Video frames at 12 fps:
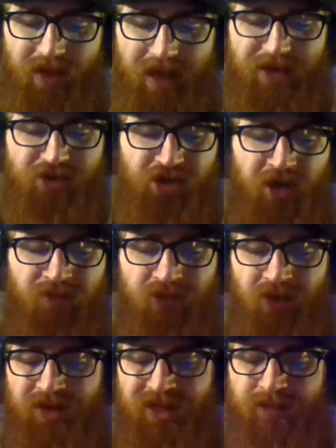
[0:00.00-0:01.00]
and jumps
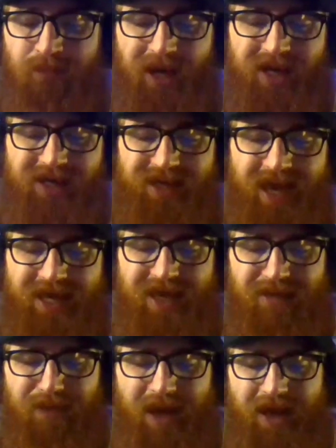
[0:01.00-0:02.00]
on his bike,
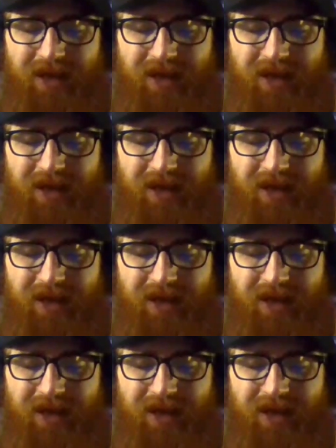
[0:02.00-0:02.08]
taking